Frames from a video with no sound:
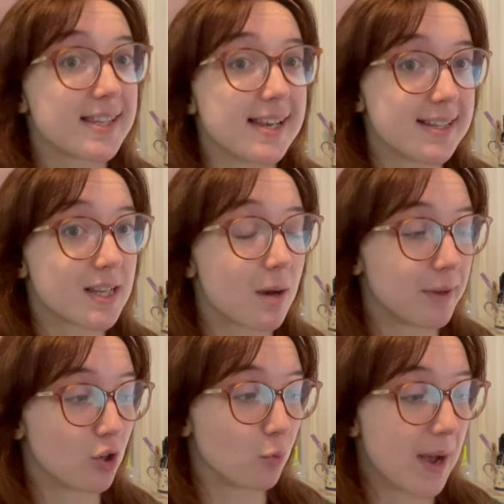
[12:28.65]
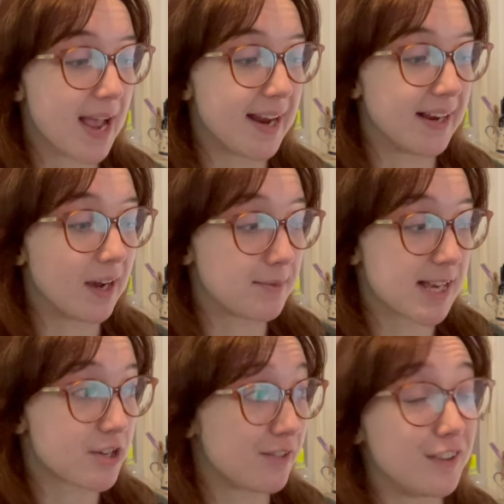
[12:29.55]
It is coming your way. I was
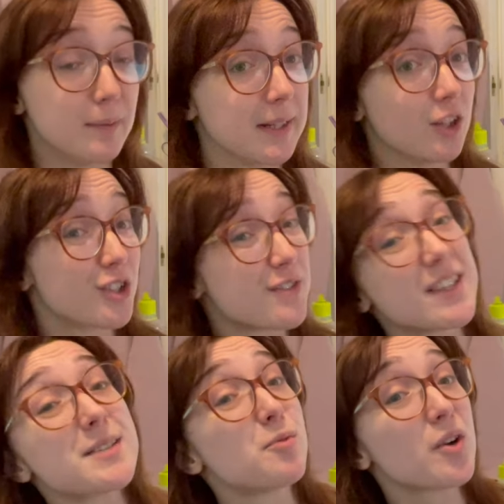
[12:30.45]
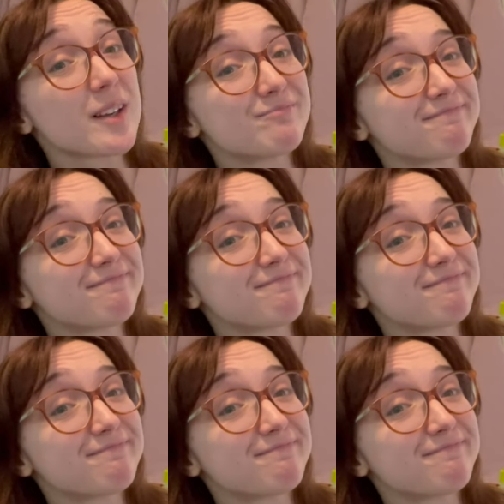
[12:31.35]
actually filming a lot of it this morning.